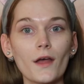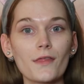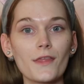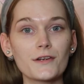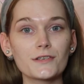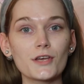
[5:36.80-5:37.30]

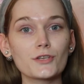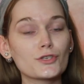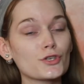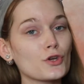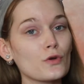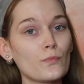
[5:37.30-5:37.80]
There's
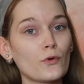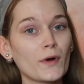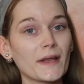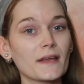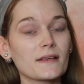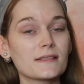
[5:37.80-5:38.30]

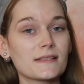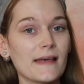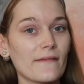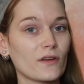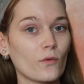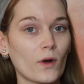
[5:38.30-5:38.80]

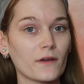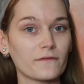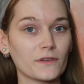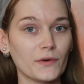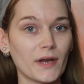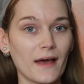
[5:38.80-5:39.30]
2.71
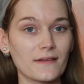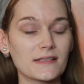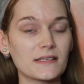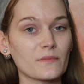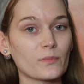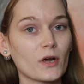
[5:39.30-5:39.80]
fluid
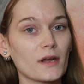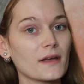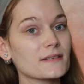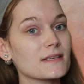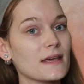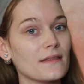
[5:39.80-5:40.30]
ounces of
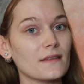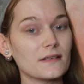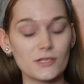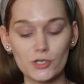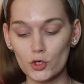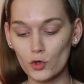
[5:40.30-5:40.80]
product in
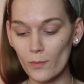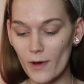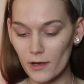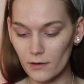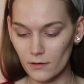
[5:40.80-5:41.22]
this tube.